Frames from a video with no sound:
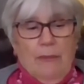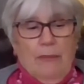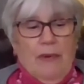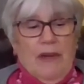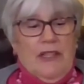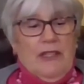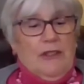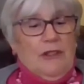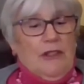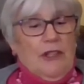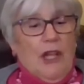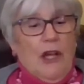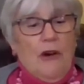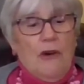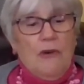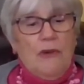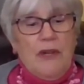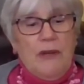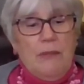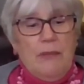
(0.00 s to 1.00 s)
But
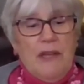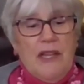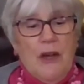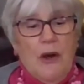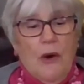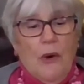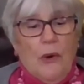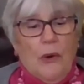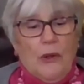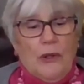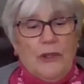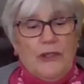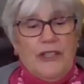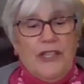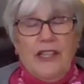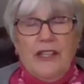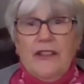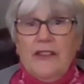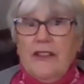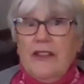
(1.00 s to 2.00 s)
lo and behold,
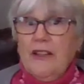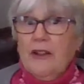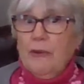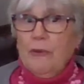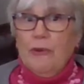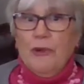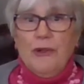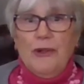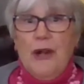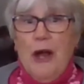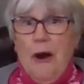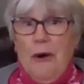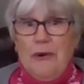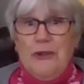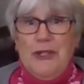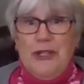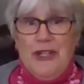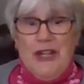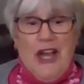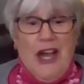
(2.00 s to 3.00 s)
there were
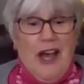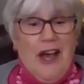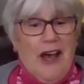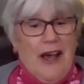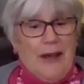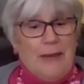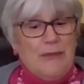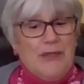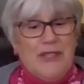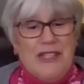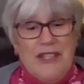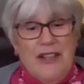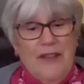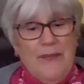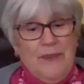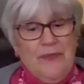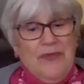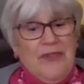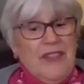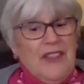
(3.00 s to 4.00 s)
no jobs.
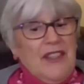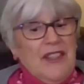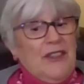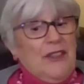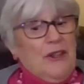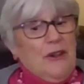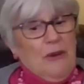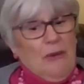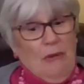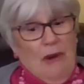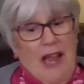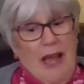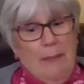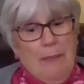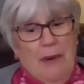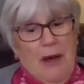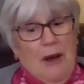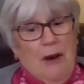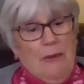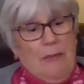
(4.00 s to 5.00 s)
The
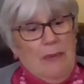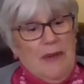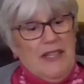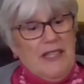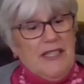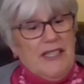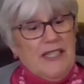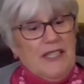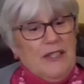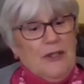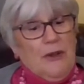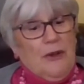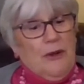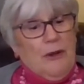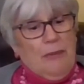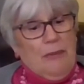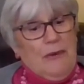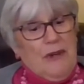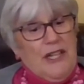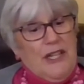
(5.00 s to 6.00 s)
Arapahoe Basin
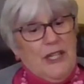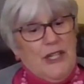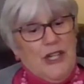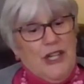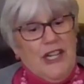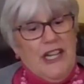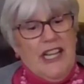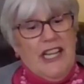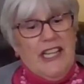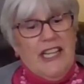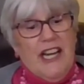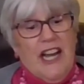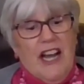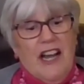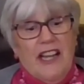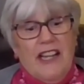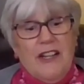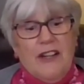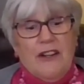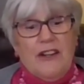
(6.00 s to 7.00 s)
Corporation had
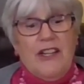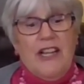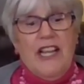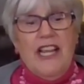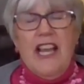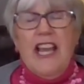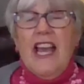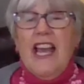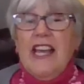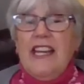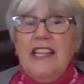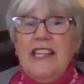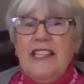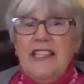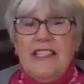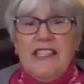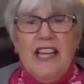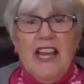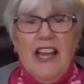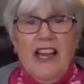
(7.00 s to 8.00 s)
hired an
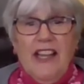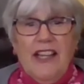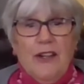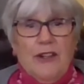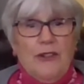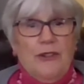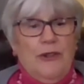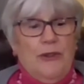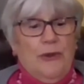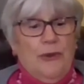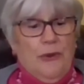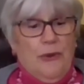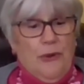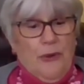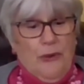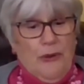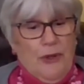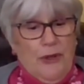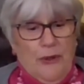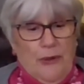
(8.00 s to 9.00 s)
entire new
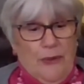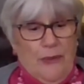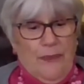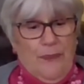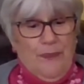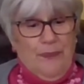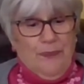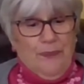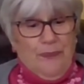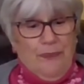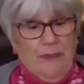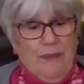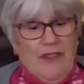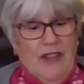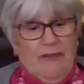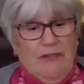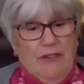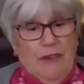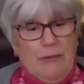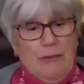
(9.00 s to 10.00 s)
crew
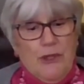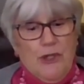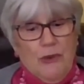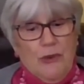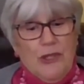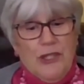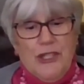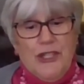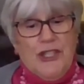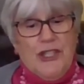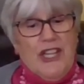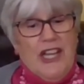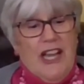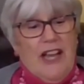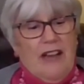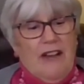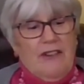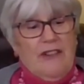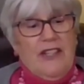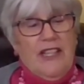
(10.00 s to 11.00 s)
from
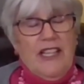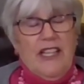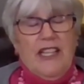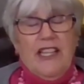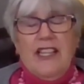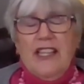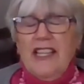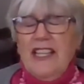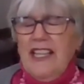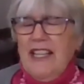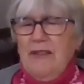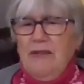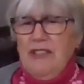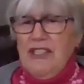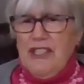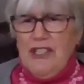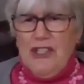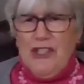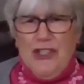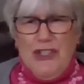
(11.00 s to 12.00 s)
Georgetown. It
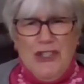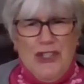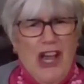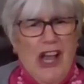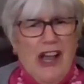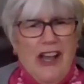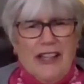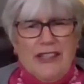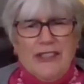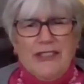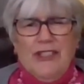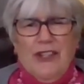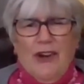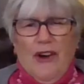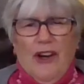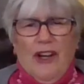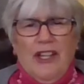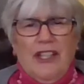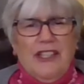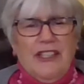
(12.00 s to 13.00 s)
was a shock to
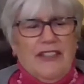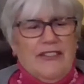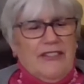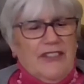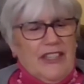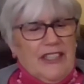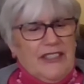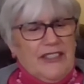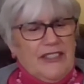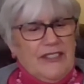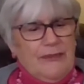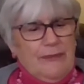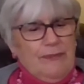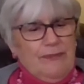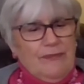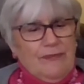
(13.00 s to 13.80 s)
all of us.